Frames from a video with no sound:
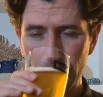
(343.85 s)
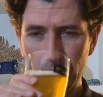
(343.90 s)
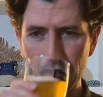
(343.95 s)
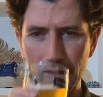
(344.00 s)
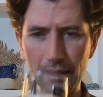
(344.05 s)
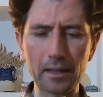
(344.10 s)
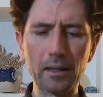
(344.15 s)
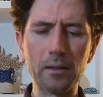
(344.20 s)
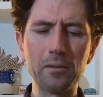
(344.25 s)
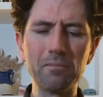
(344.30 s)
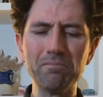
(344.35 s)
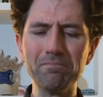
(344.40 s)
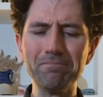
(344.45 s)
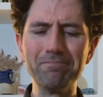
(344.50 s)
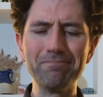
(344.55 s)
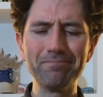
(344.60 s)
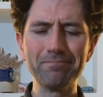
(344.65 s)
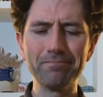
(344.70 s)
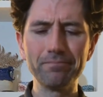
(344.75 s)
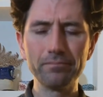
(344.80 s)
and
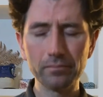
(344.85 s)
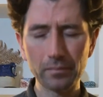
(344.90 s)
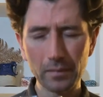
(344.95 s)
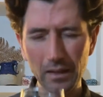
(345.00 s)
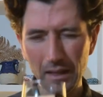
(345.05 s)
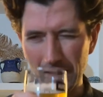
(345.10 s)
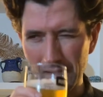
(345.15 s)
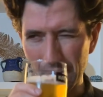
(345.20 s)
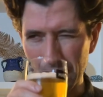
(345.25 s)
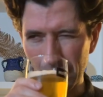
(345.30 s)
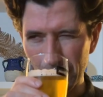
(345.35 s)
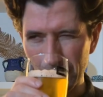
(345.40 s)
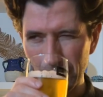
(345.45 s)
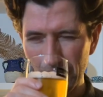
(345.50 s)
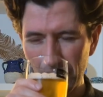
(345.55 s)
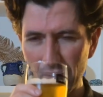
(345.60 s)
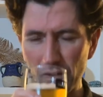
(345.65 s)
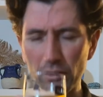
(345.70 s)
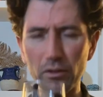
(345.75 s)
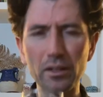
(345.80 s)
a
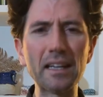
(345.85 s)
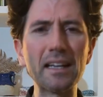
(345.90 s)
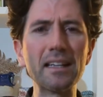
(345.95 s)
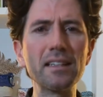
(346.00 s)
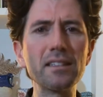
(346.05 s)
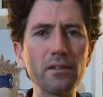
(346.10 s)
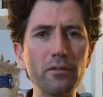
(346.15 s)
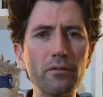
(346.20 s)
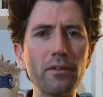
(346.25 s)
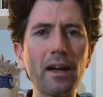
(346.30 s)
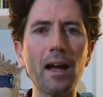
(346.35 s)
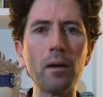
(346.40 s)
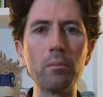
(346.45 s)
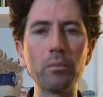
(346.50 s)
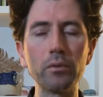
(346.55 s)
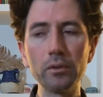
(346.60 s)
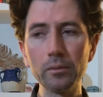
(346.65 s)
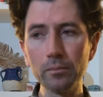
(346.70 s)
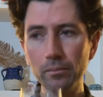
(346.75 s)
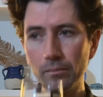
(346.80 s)
little hint of
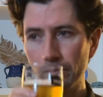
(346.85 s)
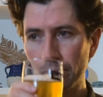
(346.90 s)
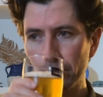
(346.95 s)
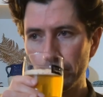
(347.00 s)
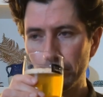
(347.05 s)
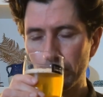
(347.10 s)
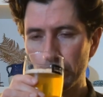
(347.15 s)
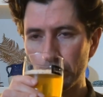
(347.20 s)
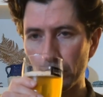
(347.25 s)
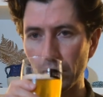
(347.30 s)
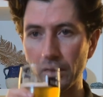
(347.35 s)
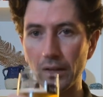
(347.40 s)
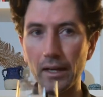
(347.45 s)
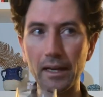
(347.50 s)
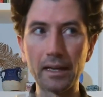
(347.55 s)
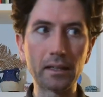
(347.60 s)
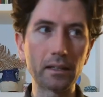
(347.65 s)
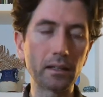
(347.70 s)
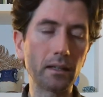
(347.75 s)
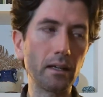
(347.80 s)
apple, but
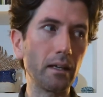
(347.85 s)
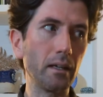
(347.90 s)
like